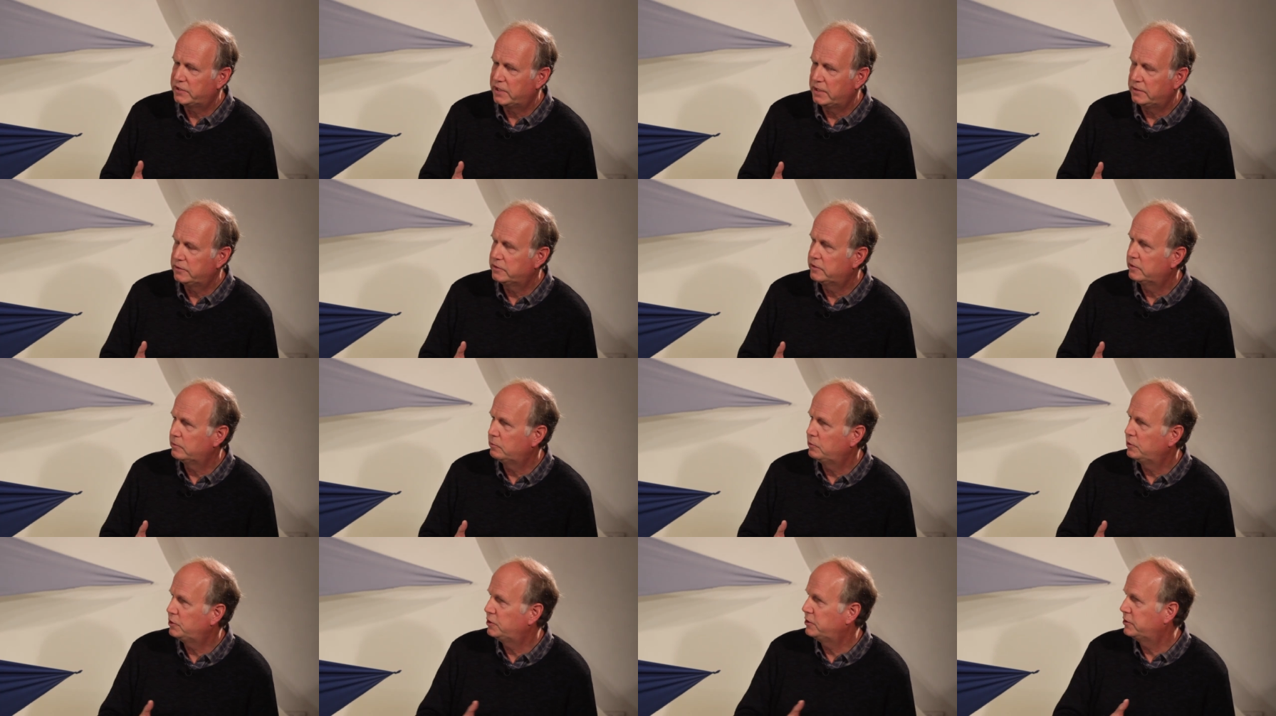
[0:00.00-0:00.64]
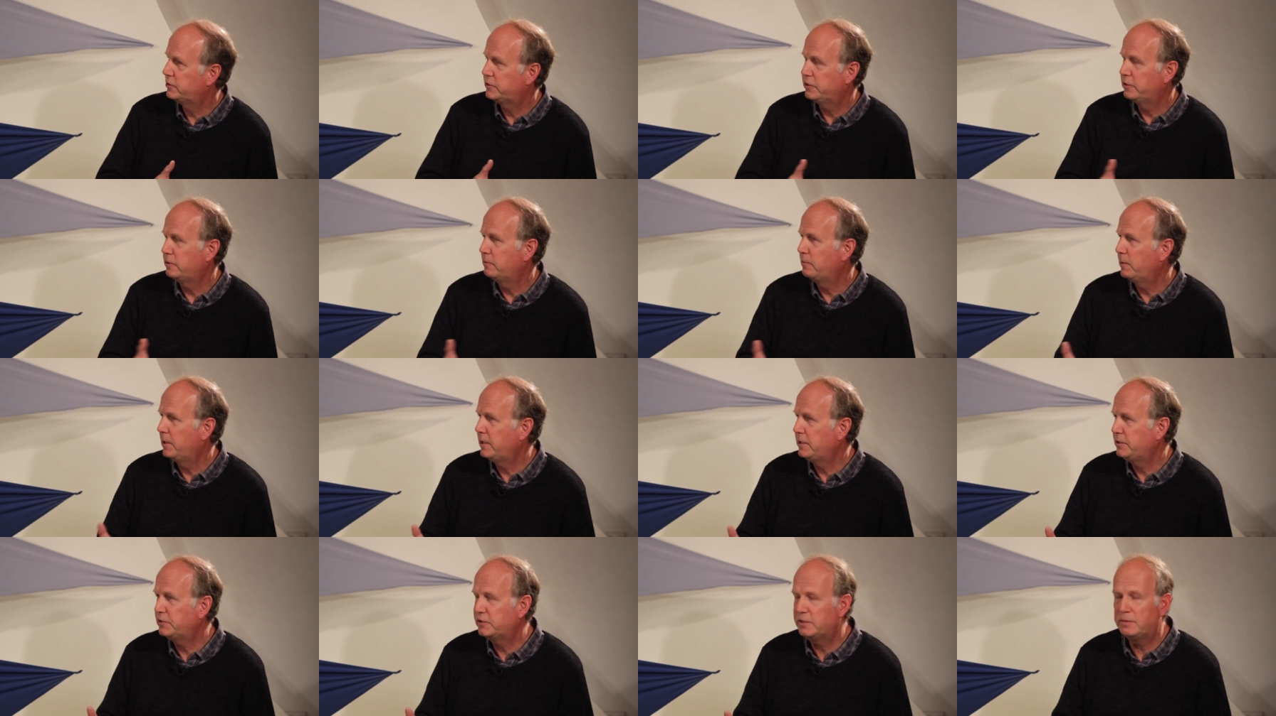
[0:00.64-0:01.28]
Center, which is an
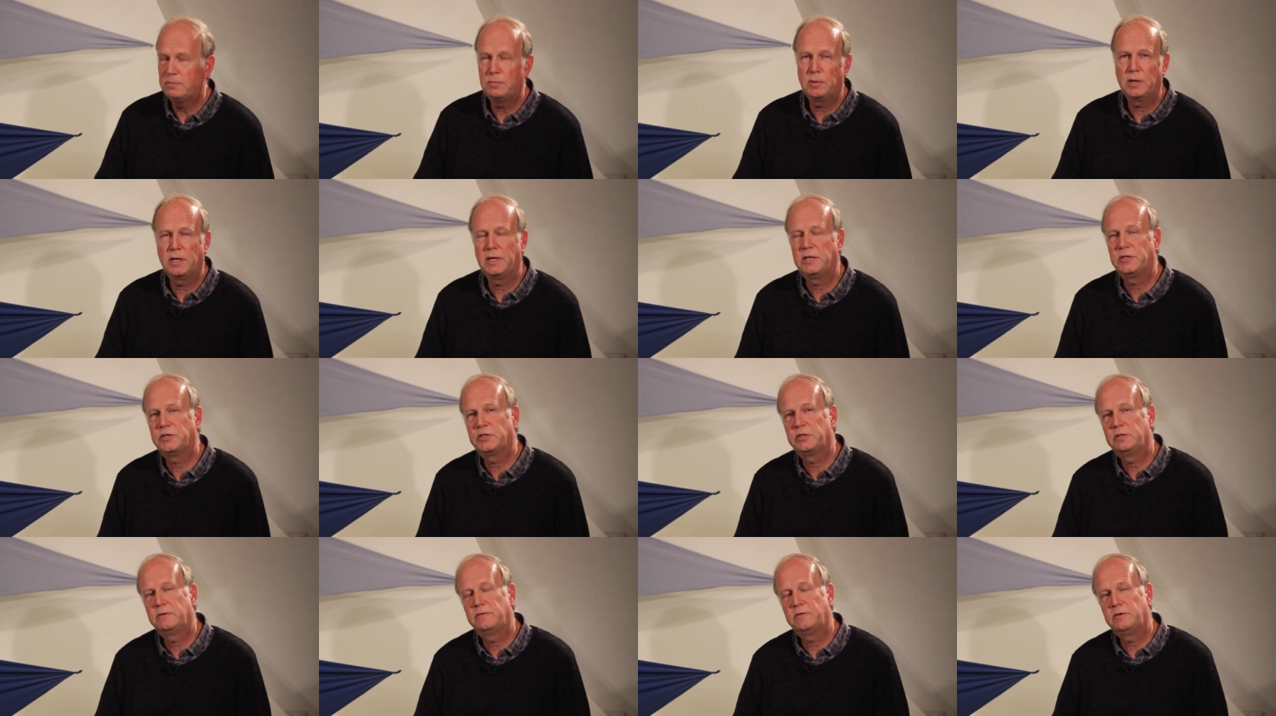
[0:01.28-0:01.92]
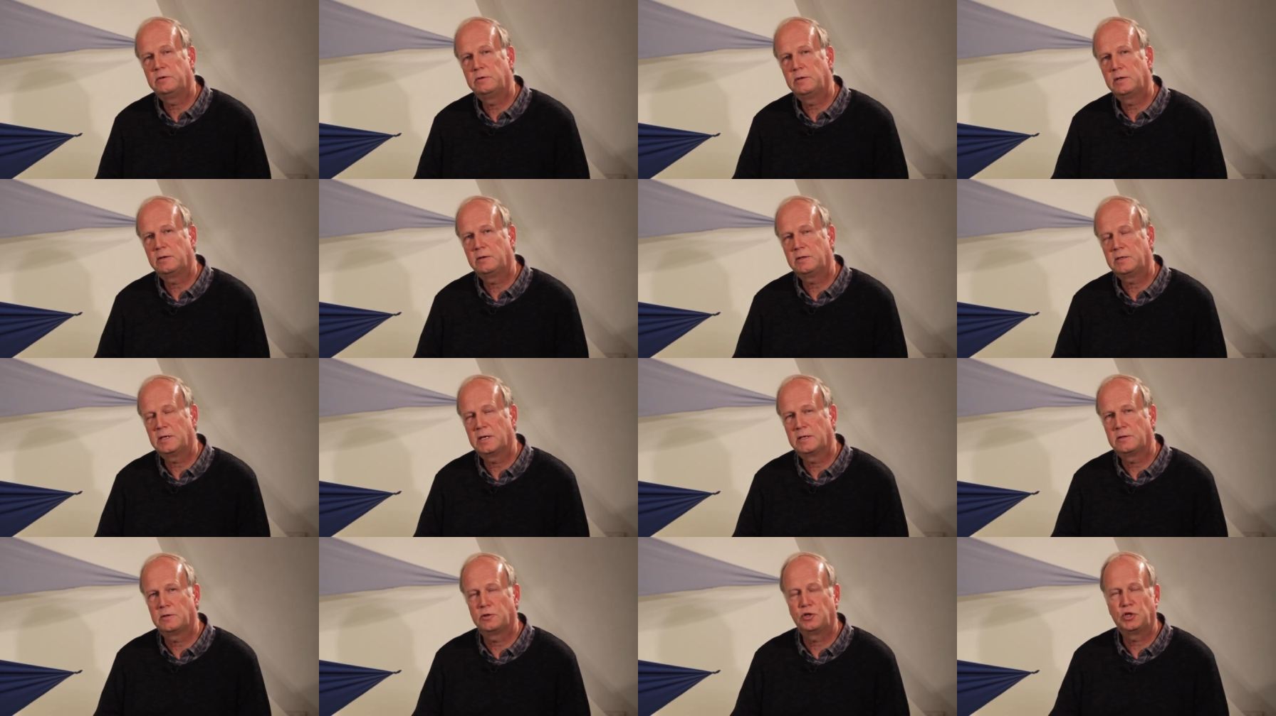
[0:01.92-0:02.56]
amazing place, and if you
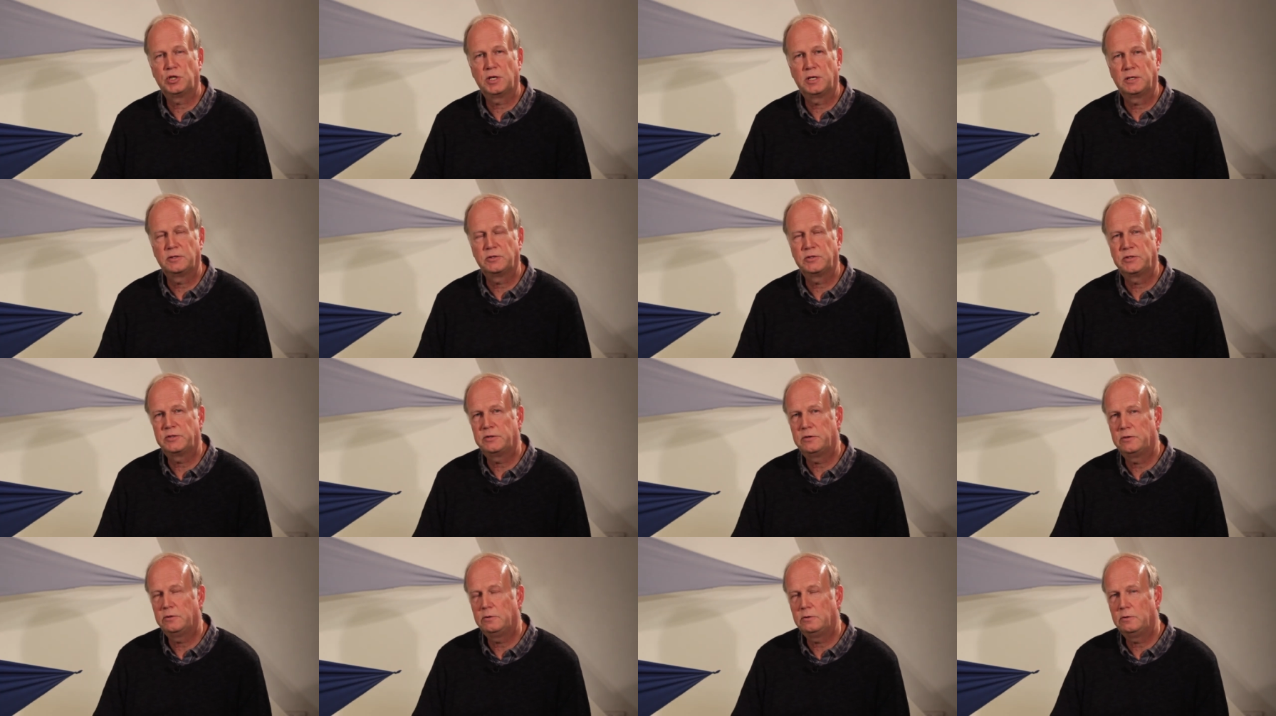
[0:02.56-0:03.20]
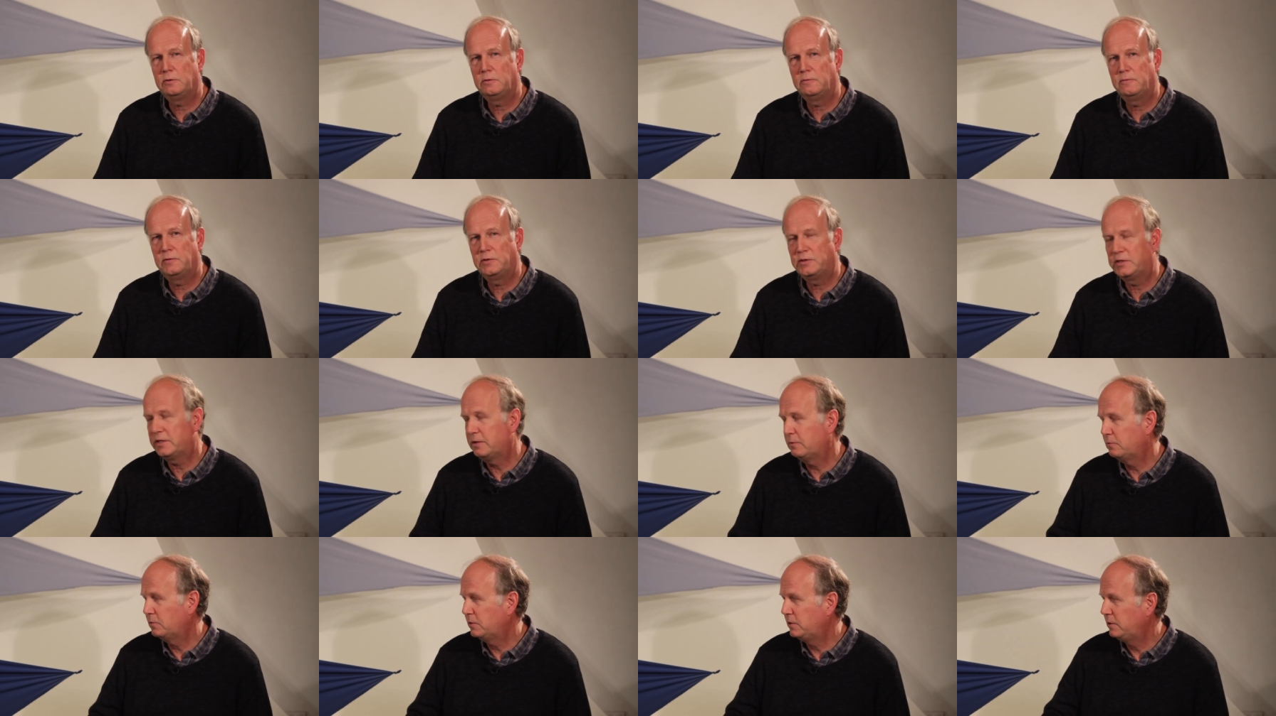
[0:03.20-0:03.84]
get the chance to
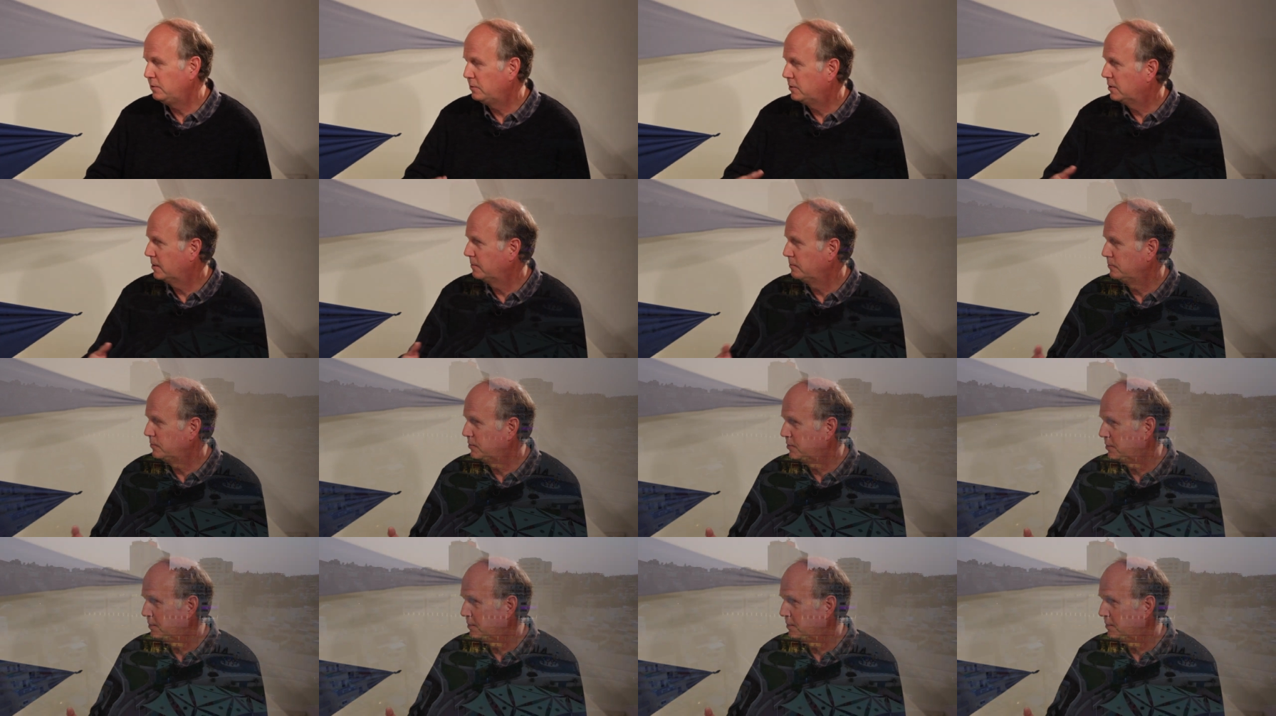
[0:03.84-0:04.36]
visit when you come